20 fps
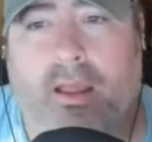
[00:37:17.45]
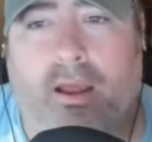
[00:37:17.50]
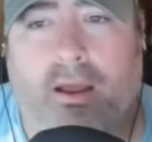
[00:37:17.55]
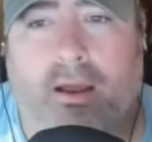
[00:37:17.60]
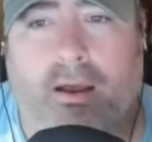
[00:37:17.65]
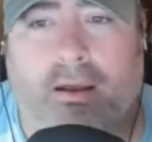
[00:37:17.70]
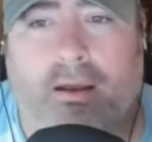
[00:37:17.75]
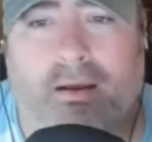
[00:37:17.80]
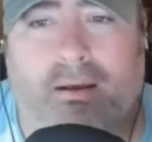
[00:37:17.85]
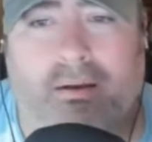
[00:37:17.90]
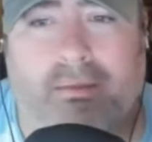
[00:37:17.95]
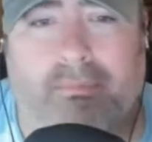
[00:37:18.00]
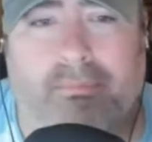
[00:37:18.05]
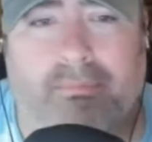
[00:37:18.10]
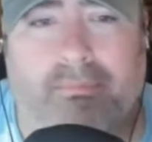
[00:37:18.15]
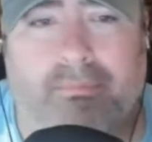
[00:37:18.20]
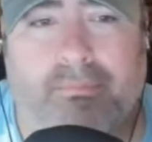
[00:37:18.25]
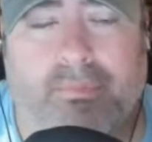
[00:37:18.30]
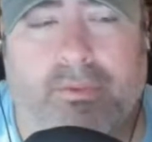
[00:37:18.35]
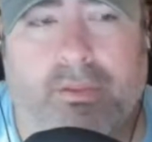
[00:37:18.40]

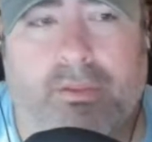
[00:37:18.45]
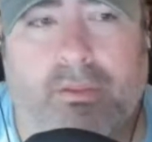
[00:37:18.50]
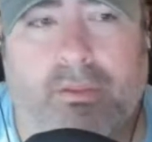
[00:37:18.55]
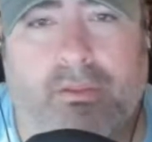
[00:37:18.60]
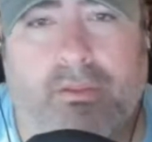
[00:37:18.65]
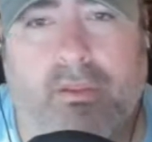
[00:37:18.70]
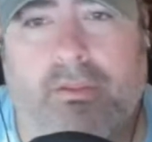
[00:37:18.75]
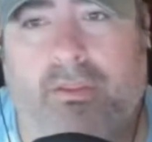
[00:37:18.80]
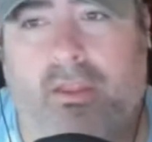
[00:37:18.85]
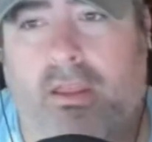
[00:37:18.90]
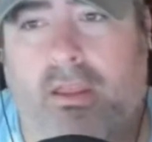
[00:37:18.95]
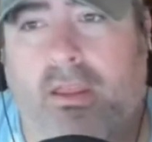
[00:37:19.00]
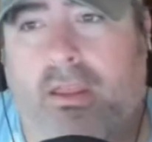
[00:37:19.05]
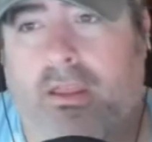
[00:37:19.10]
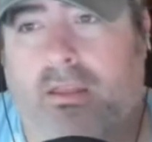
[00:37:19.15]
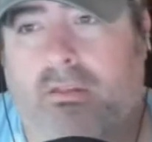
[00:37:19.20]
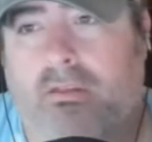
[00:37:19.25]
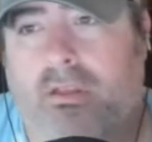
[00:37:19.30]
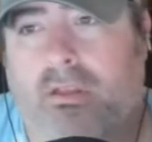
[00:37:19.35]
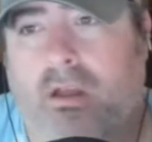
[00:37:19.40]
The thing
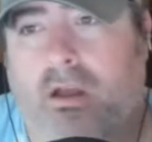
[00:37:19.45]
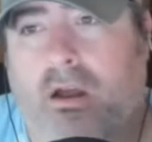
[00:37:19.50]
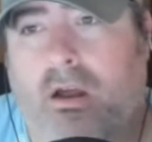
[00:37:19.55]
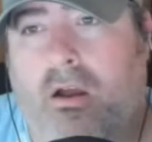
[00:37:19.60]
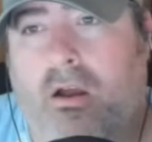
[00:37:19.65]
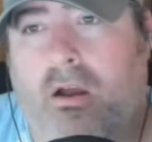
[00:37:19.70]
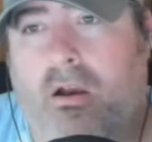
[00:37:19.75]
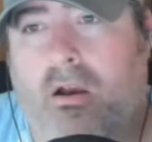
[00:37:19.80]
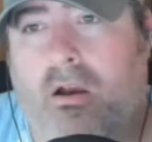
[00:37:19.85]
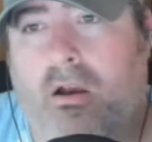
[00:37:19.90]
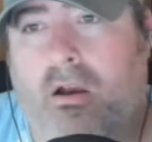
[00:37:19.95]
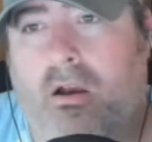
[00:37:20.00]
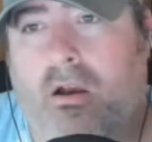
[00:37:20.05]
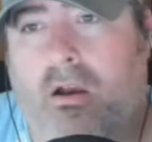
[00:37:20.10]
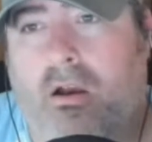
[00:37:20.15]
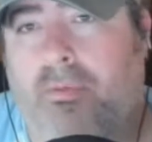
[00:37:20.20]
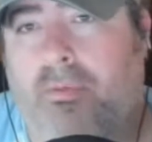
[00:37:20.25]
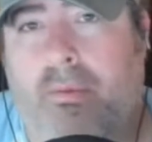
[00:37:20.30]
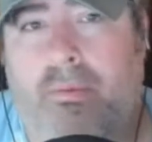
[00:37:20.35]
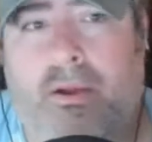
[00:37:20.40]
is, our
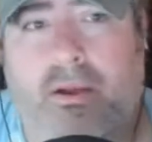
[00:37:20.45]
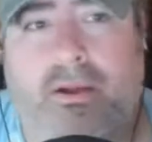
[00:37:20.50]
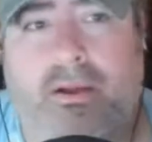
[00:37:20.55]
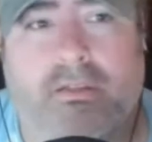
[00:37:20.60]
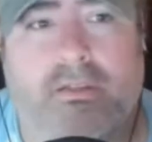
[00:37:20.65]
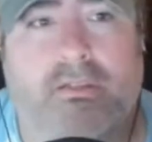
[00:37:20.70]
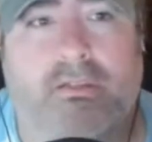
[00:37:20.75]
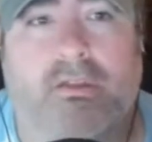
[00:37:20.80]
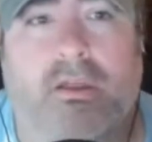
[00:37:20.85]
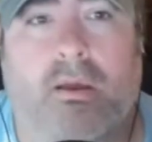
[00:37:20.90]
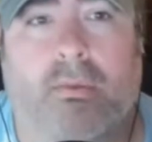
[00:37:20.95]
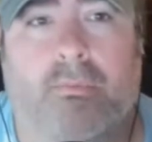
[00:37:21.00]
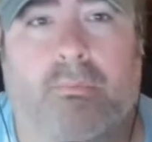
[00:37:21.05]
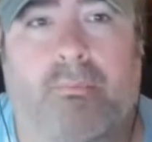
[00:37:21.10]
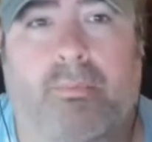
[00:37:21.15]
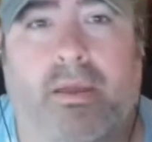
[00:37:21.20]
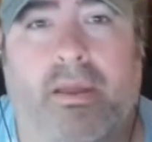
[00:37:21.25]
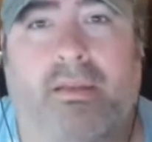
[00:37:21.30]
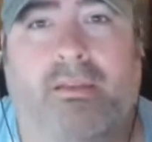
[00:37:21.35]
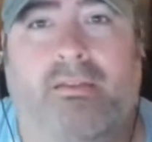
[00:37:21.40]
primary
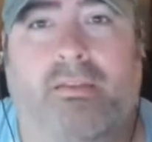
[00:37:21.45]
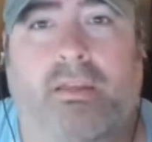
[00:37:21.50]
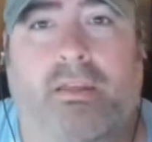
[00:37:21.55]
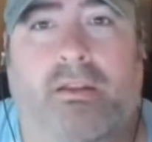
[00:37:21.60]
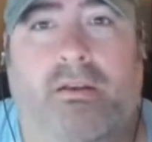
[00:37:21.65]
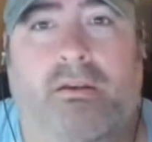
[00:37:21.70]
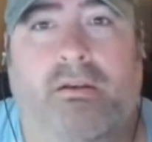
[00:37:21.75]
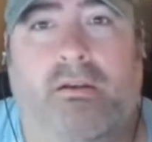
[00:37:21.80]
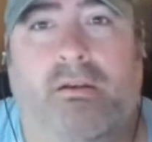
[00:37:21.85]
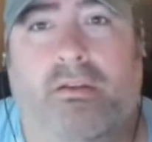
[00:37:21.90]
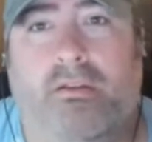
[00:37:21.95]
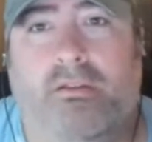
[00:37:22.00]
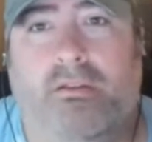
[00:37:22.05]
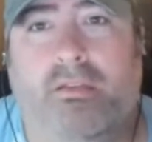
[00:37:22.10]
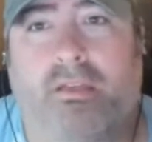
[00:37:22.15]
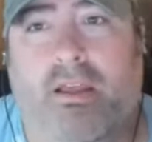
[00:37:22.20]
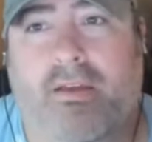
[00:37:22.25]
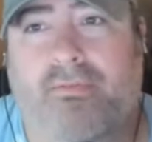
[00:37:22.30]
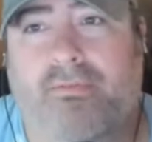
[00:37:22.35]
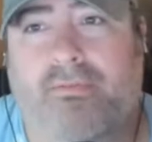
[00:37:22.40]
sub base here is
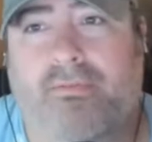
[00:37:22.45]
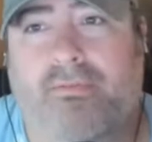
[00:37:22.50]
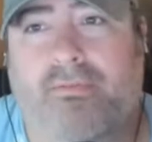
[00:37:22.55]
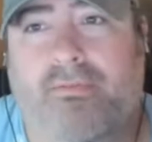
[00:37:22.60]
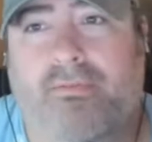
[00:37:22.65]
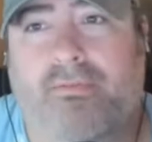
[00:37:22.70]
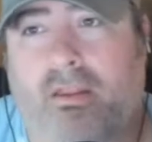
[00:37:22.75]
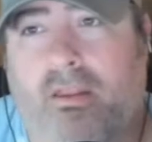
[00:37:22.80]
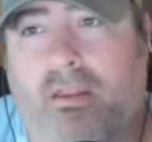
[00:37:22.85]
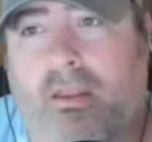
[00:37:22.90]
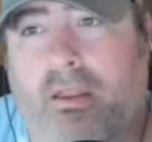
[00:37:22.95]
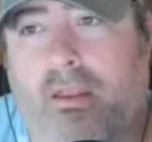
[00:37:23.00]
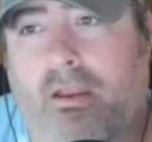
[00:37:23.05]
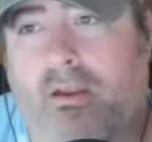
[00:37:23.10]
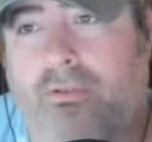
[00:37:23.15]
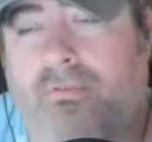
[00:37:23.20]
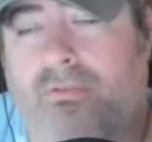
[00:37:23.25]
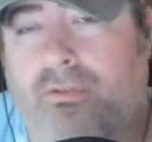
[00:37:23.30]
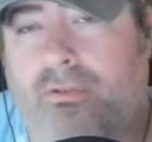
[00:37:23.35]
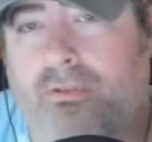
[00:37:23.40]
definitely
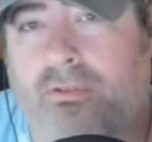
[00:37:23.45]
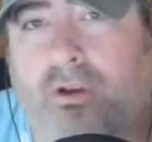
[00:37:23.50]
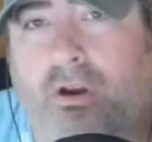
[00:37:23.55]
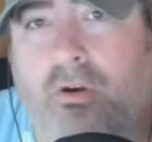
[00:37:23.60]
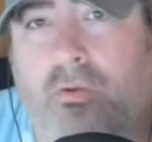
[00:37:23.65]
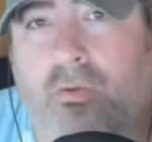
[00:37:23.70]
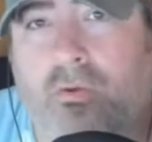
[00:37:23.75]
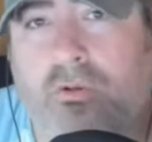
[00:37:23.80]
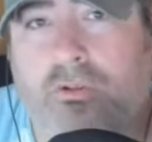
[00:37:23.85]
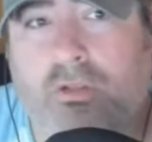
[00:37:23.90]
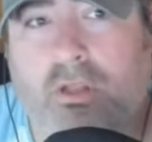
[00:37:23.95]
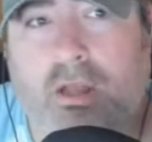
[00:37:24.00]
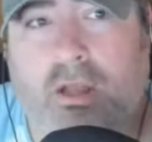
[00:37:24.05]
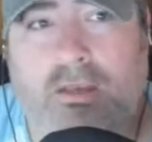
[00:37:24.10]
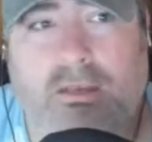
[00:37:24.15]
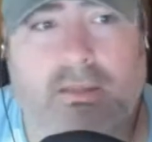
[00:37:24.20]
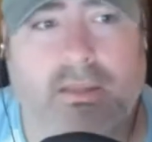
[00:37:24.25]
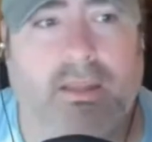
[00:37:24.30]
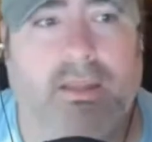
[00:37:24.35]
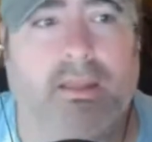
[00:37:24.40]
here for Star Wars
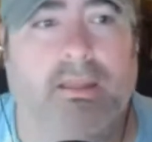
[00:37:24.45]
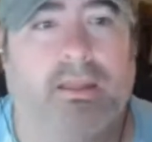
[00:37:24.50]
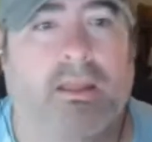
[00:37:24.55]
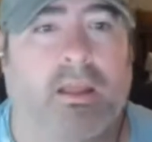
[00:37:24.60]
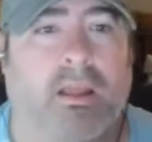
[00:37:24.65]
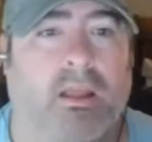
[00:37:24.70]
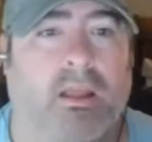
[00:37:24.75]
content.